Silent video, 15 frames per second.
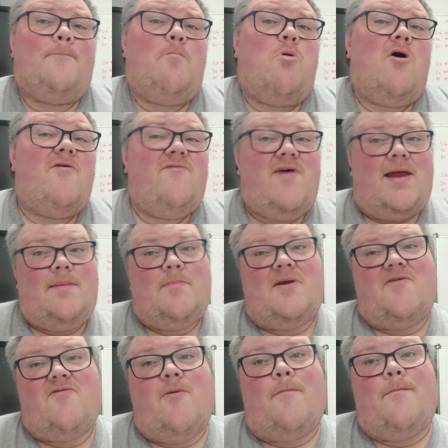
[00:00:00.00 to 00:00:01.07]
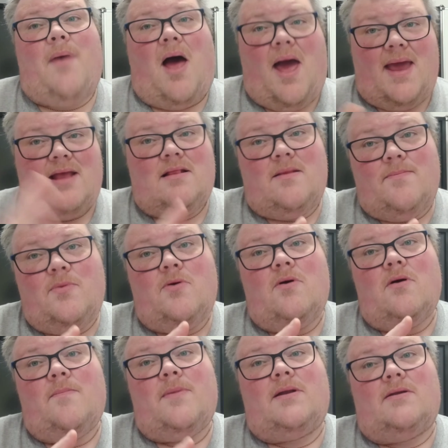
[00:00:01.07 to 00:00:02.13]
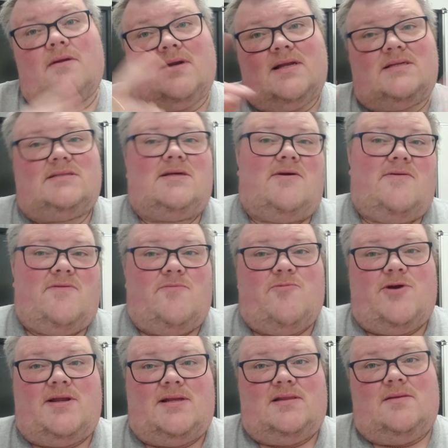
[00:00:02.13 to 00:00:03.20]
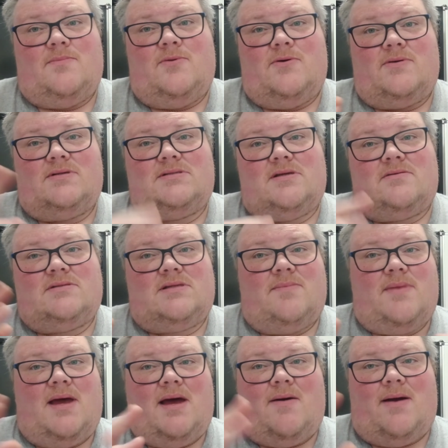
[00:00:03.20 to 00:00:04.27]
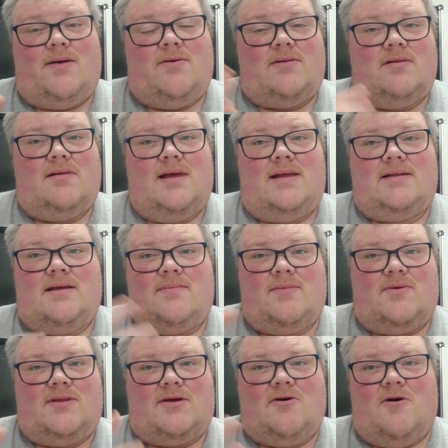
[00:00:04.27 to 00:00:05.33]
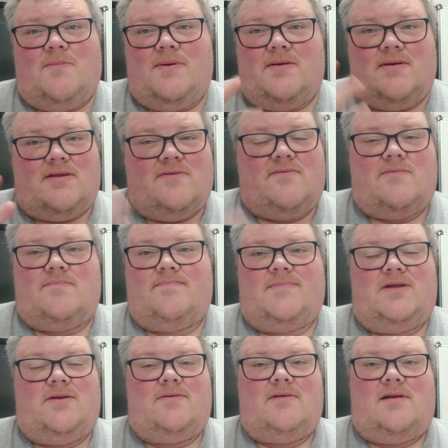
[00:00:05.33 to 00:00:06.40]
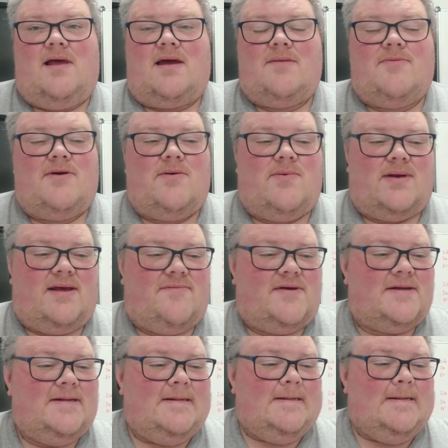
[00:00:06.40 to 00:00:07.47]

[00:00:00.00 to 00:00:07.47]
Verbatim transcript: prevent me from buying the book, but not necessarily from reading the book. So somehow I'll end up with a copy, whether from, you know, the library or whatever.